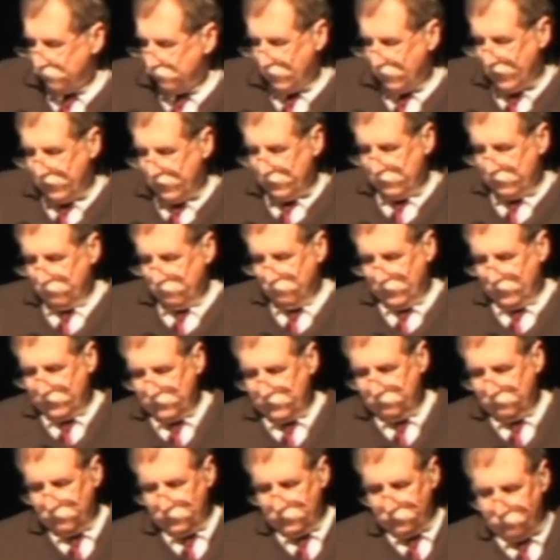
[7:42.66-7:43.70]
of highly
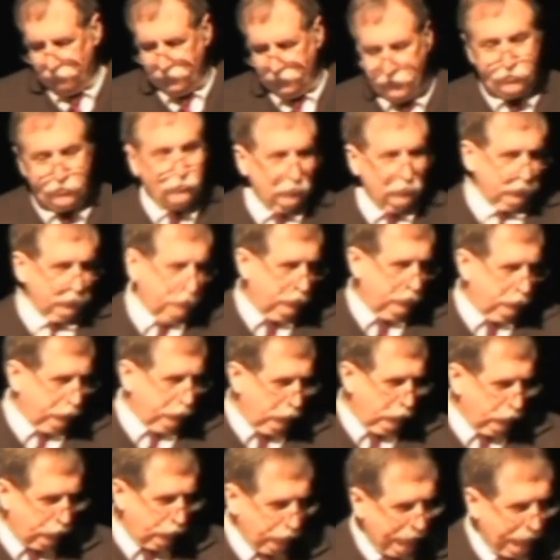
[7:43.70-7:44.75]
effective individuals. His
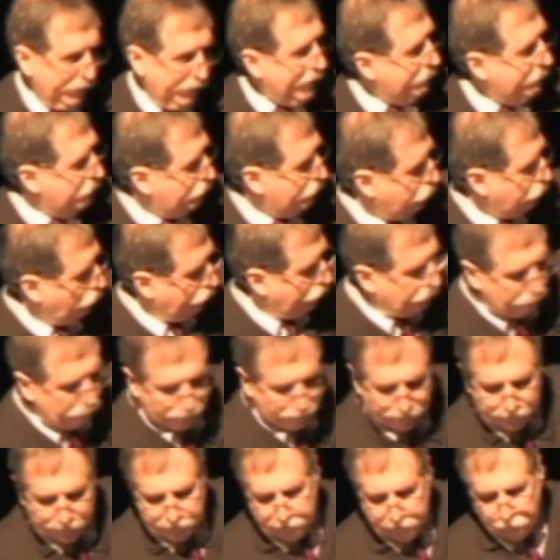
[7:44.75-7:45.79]
first 3 habits were to
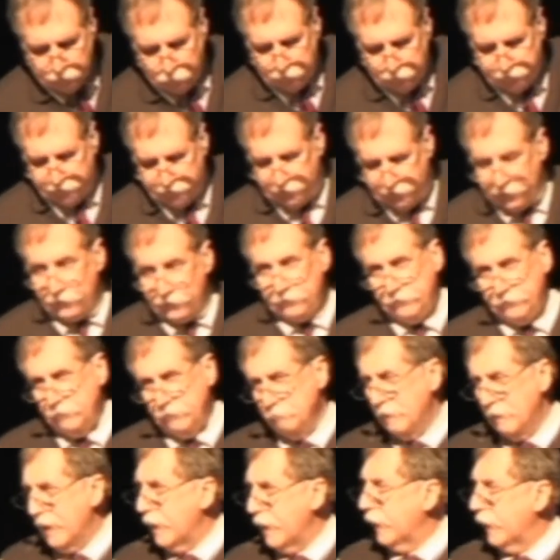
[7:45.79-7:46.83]
begin with the end
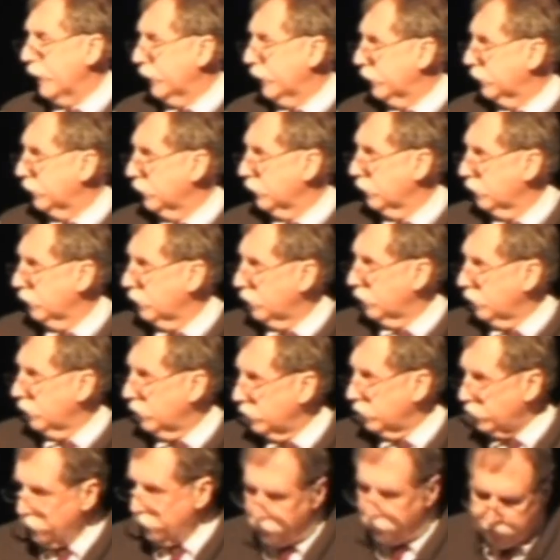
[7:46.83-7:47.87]
in mind,
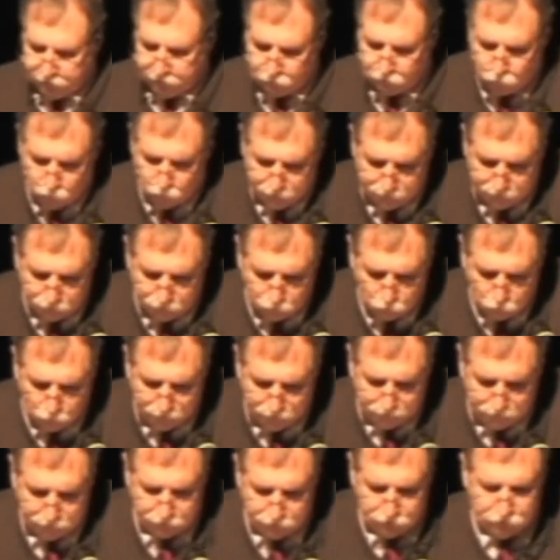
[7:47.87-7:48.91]
to think
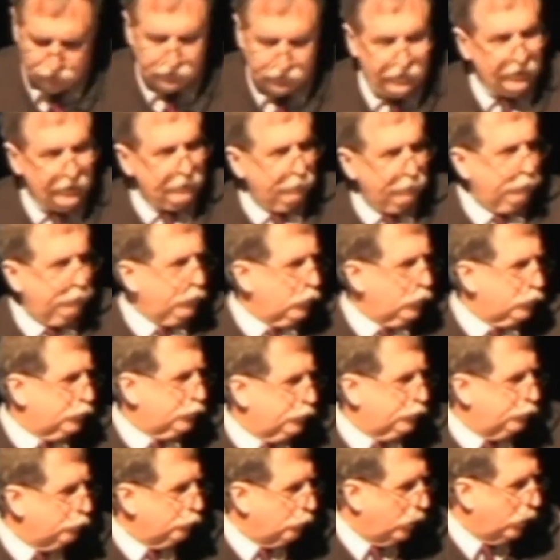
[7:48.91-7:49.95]
win-win, to seek
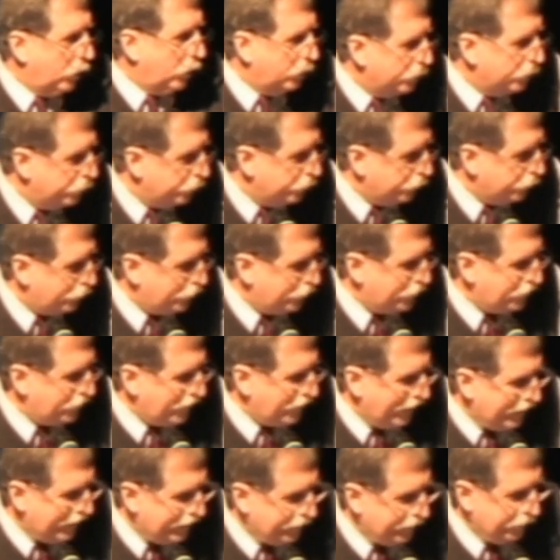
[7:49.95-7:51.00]
first to
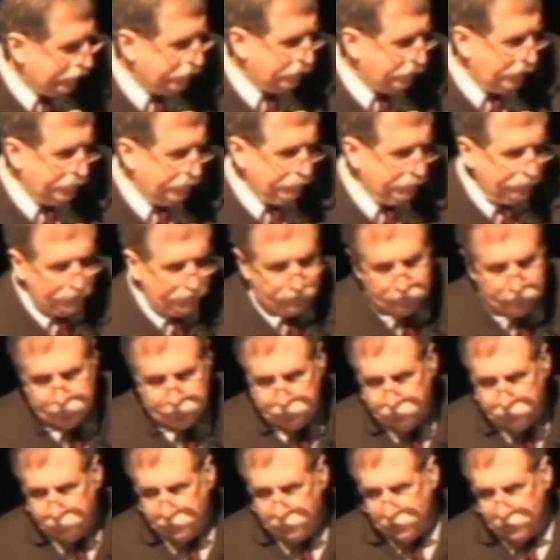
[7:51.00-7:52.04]
understand and
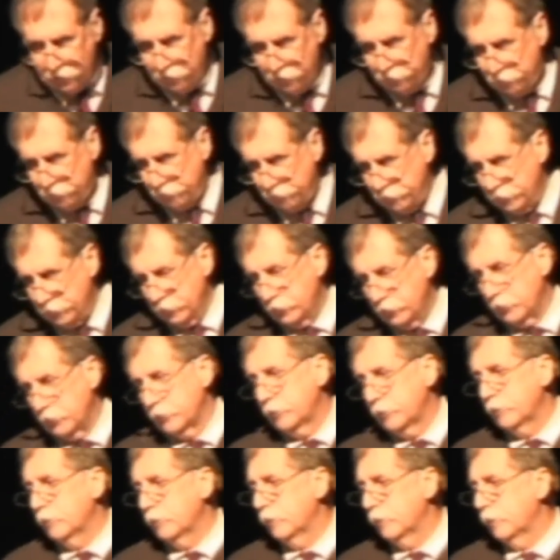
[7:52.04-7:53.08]
then to be
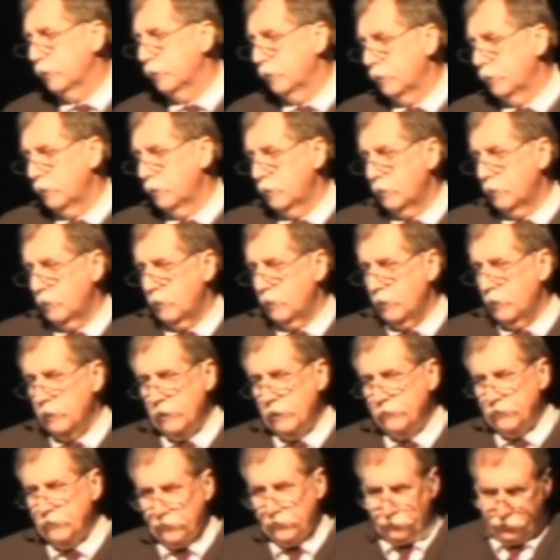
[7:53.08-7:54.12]
understood. And
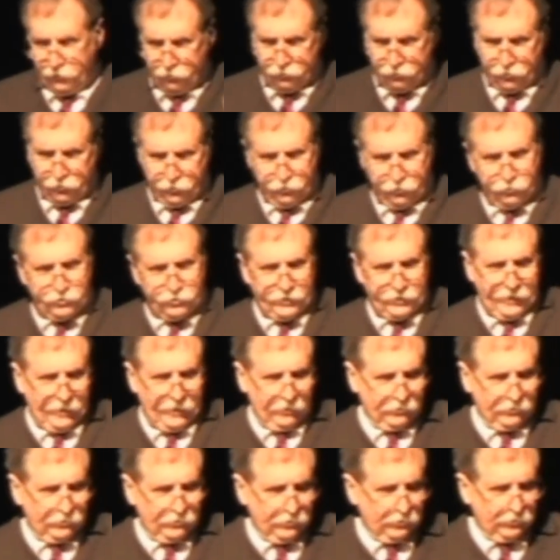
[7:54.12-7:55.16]
I think those are your
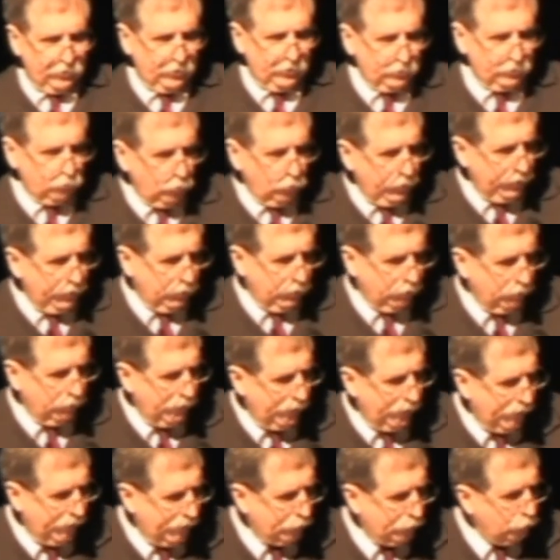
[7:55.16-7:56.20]
challenges as well.
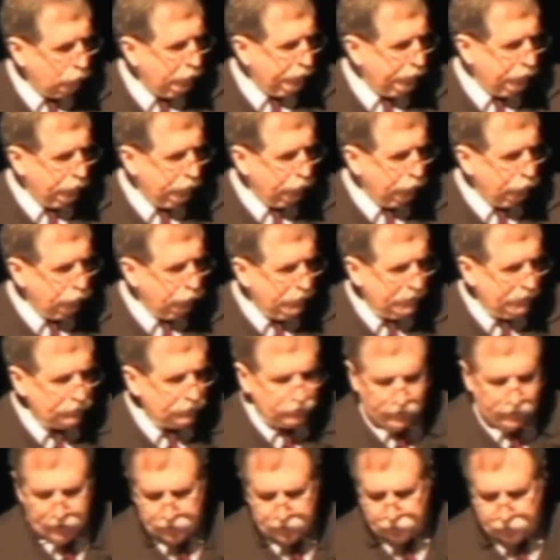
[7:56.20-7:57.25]
How do we do
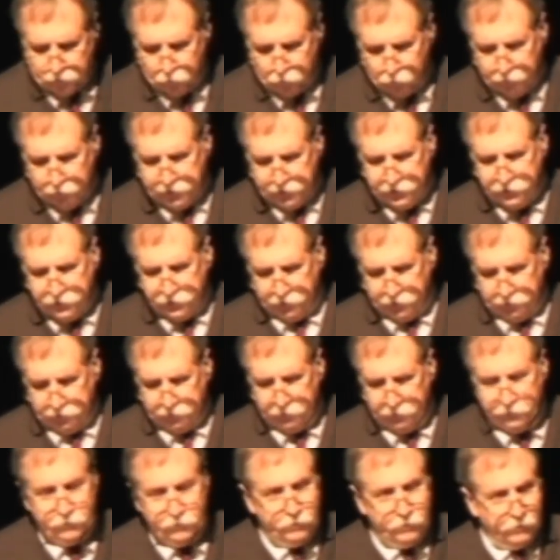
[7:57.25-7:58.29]
this as a
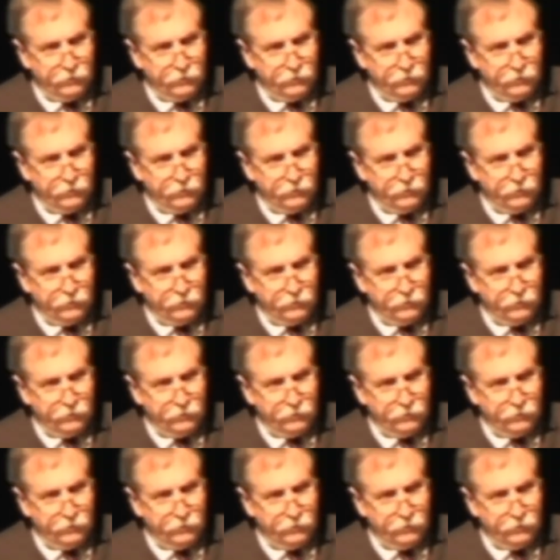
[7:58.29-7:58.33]
region?